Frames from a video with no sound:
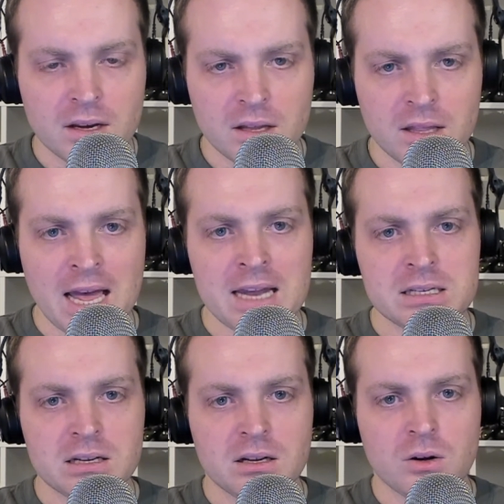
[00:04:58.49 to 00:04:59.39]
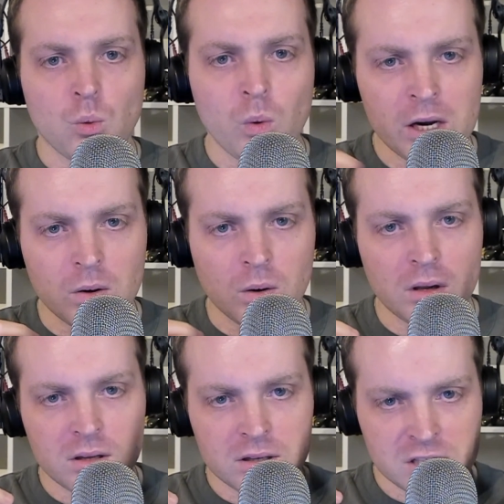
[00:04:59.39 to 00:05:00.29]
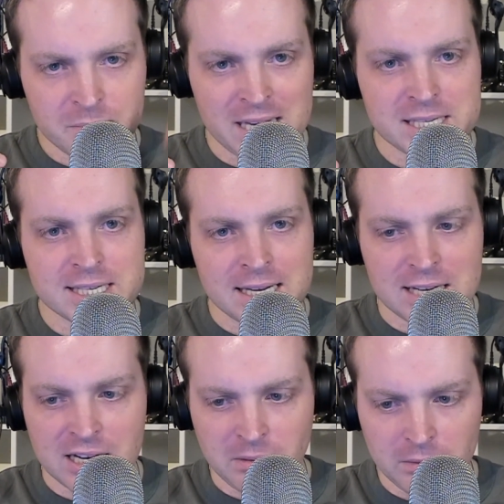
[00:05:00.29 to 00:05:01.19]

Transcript: that we call space and time.